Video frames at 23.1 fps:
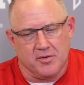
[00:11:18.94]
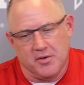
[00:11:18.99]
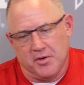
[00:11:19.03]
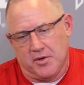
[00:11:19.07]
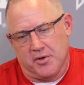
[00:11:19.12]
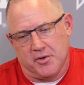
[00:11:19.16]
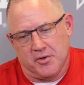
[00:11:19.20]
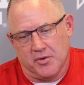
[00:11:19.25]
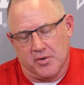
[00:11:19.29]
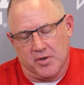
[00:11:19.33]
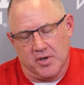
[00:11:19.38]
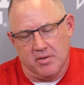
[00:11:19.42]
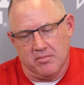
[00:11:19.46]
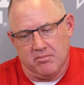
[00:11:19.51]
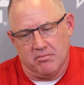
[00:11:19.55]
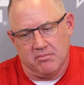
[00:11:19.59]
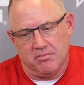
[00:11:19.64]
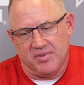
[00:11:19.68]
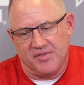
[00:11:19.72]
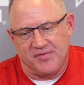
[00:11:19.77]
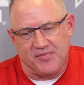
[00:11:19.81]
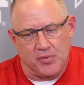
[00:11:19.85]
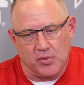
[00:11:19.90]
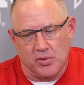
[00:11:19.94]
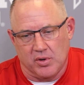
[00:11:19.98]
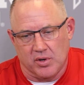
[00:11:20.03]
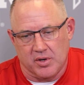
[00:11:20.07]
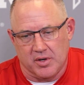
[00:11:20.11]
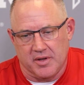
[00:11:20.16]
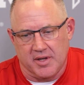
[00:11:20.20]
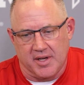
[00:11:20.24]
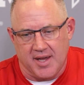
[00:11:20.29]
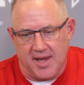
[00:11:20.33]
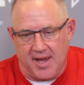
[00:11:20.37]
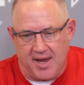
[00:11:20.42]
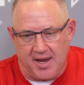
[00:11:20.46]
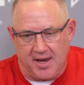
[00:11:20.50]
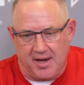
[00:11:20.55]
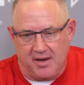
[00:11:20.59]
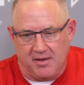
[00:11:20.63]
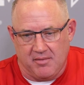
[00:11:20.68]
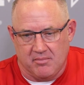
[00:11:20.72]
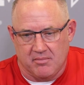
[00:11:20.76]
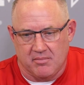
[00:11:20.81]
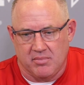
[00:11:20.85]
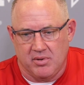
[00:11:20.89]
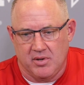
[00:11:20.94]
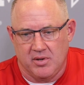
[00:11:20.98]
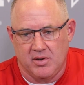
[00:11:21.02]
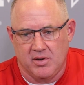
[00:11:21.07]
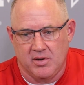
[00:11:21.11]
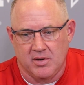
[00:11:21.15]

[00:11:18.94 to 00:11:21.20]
you do it before the game?